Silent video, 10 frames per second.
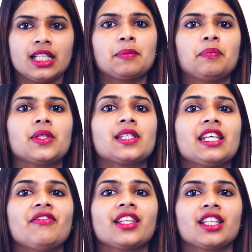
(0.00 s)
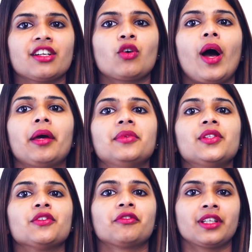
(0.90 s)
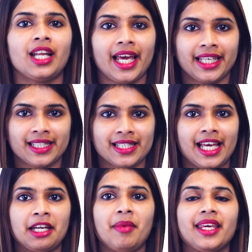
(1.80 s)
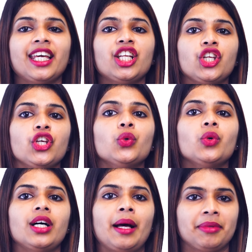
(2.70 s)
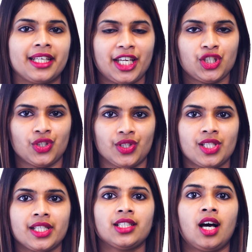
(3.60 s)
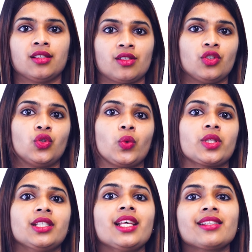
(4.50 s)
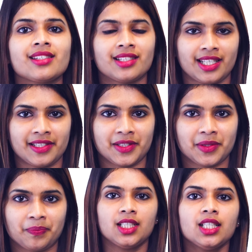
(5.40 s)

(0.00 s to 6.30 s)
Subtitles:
This perceiving the requirements of clients and making new applications that answer those necessities.